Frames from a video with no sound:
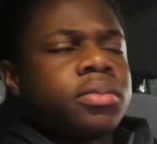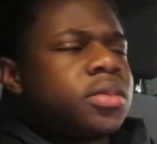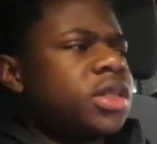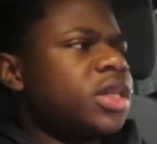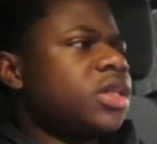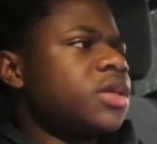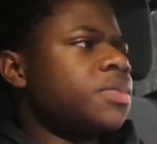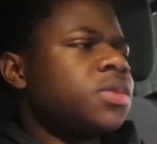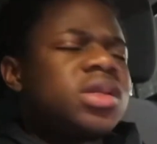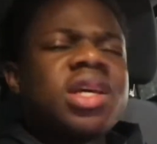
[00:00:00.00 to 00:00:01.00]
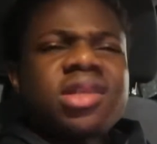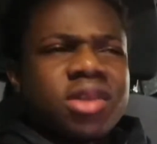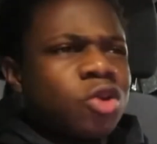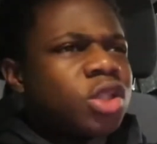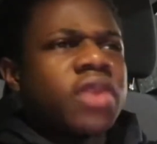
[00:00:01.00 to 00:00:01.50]

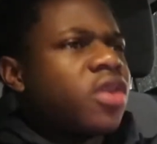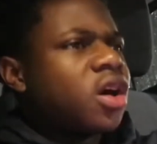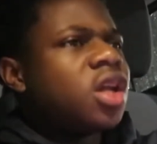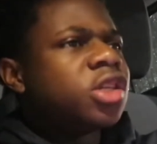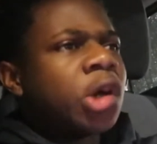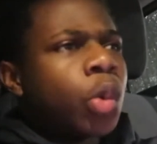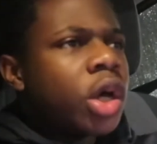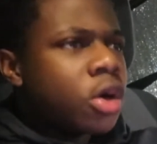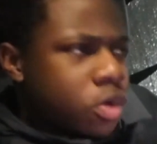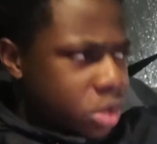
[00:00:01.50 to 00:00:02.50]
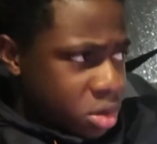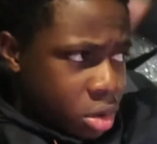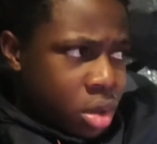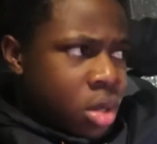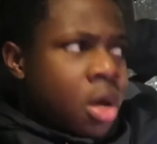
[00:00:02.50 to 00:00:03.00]
or 700 to the wheels.
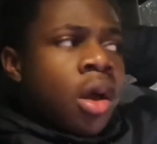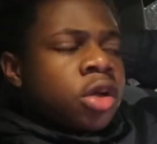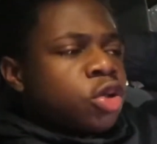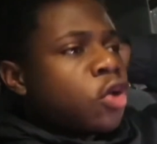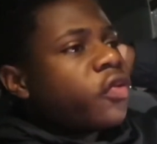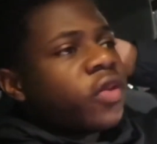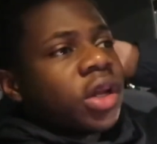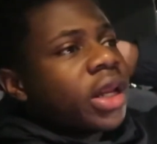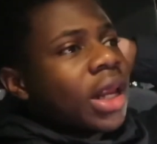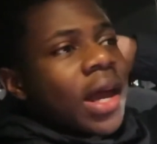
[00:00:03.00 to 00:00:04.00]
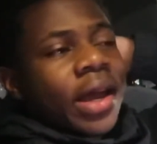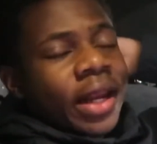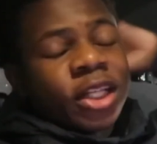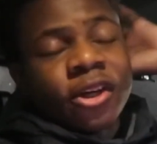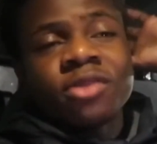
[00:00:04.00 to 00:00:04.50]
Drove, really didn't like it. Their
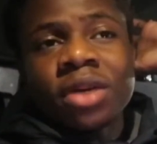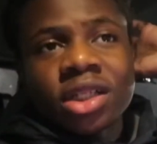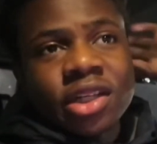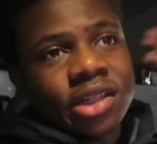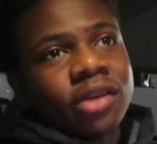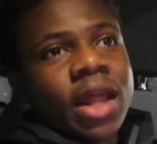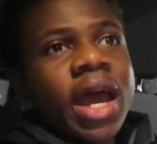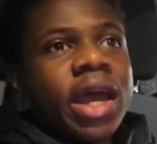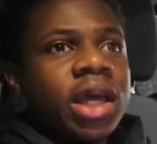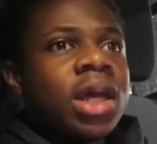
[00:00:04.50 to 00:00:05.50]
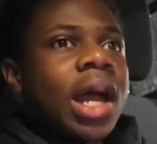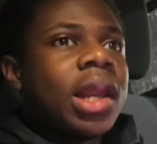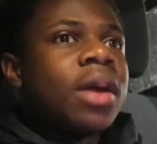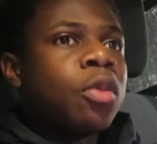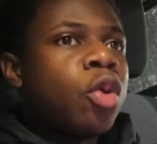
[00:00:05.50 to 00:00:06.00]
transmission is laggy. I
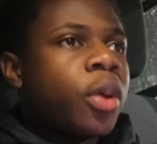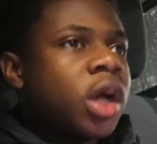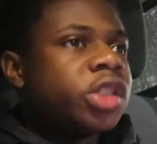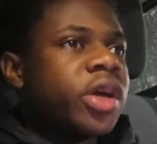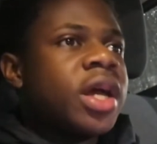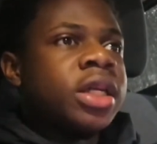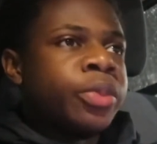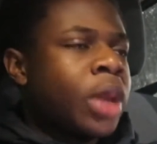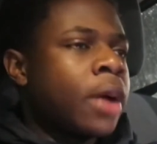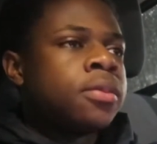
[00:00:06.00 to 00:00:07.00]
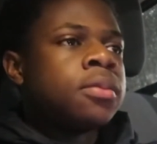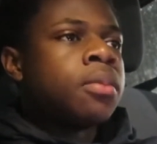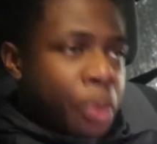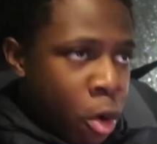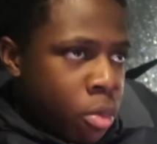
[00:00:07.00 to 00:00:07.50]
like Mopar trans. You'd be like,
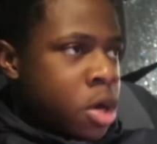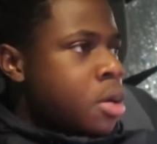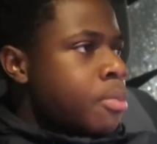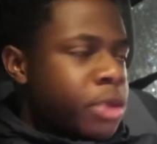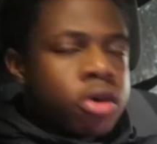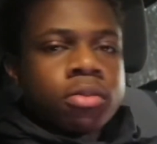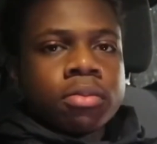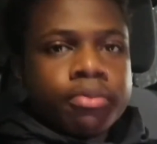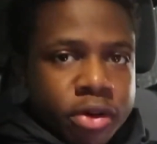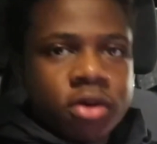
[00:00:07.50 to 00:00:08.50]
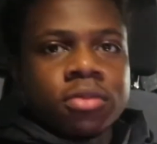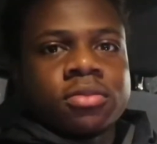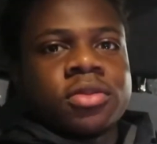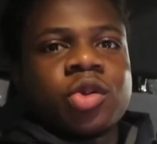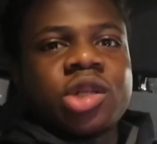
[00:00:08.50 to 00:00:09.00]
boom, boom, boom,
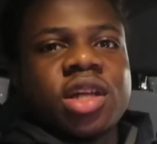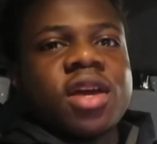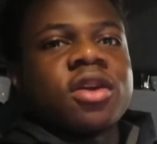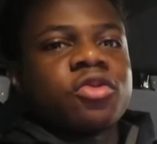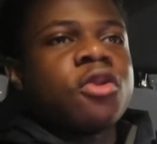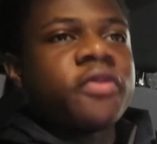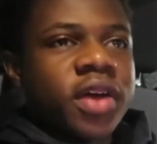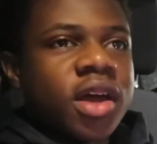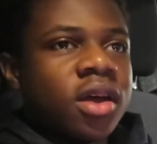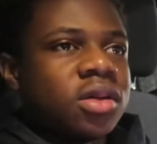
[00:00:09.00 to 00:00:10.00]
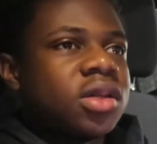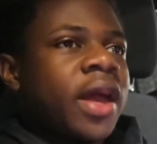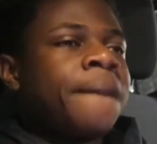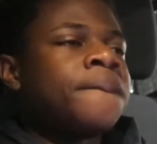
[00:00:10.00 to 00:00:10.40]
switching gears real fast. Like,